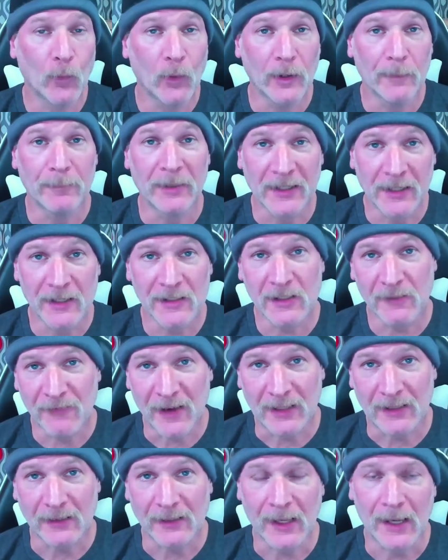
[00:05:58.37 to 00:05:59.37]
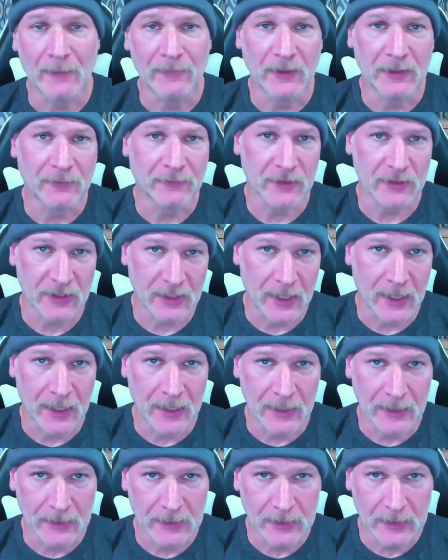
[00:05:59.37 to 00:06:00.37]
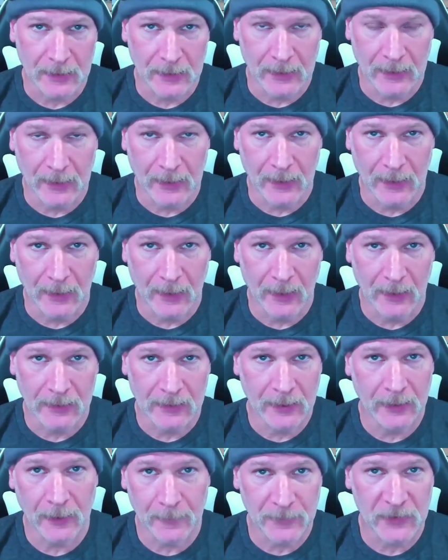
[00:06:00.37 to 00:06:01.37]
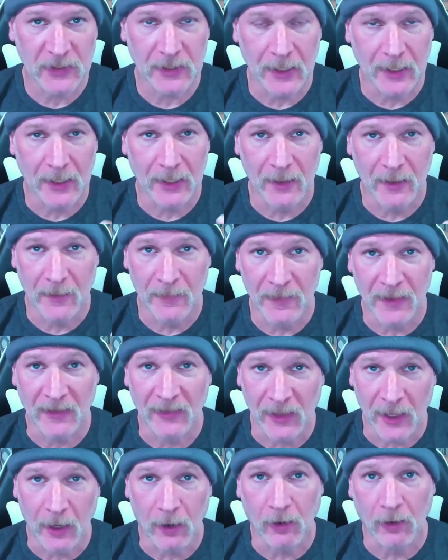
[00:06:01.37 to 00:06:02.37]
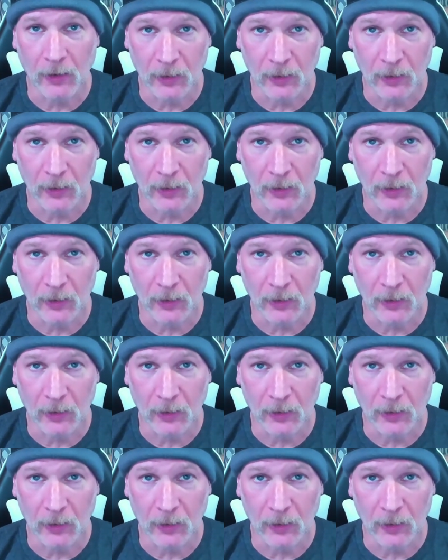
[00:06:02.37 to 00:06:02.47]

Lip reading: Because the fact that they have the different size tips, and that they are